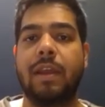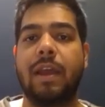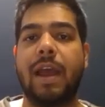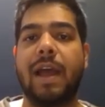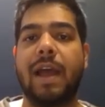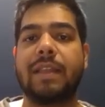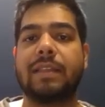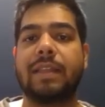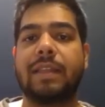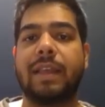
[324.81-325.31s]

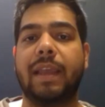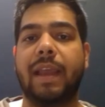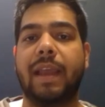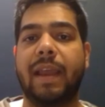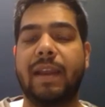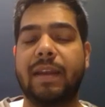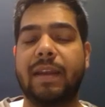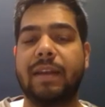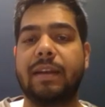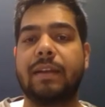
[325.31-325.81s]
and they
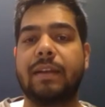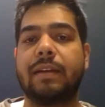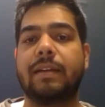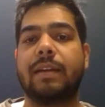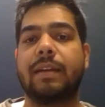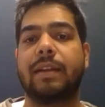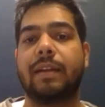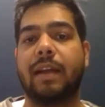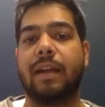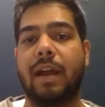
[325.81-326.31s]

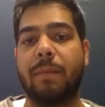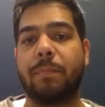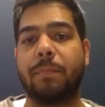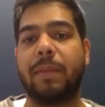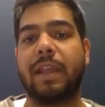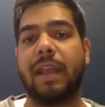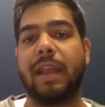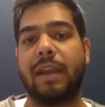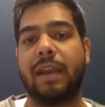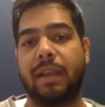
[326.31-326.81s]
ended up
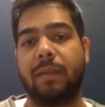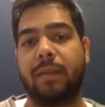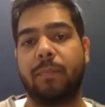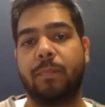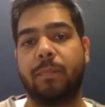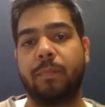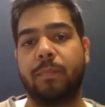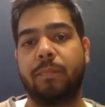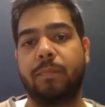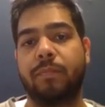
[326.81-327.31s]
getting
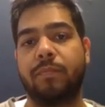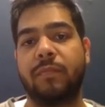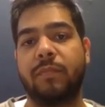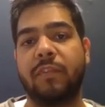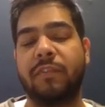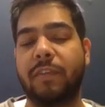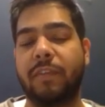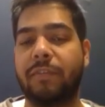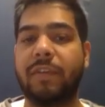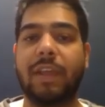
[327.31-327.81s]

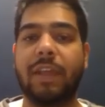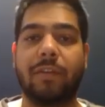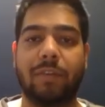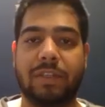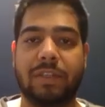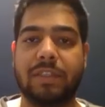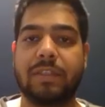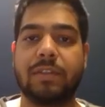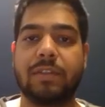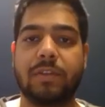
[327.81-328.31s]
50
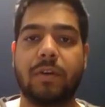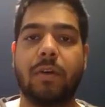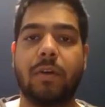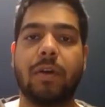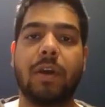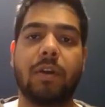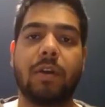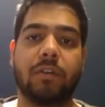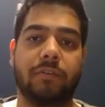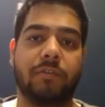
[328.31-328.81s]
questions wrong
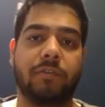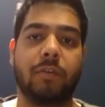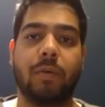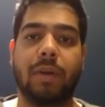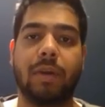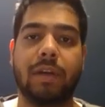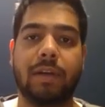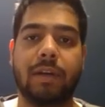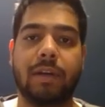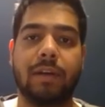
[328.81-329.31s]
out of
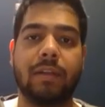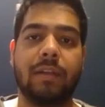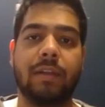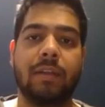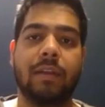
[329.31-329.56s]
200,